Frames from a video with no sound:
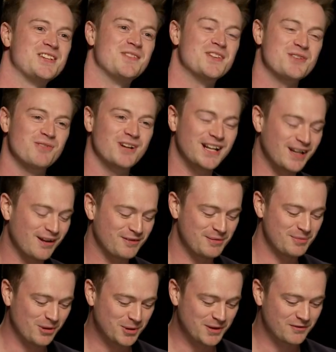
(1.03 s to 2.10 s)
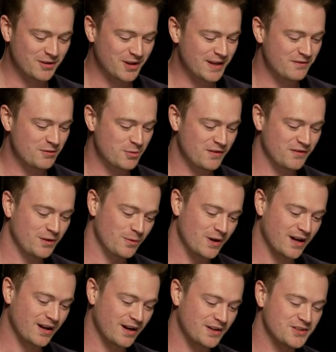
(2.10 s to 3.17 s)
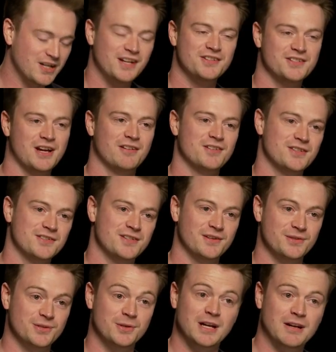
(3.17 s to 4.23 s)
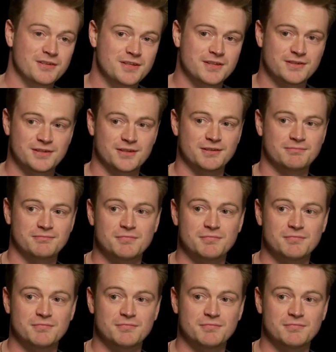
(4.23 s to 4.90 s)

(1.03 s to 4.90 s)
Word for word: there's a really lovely moment in the in the movie where a Chinese character tells your character to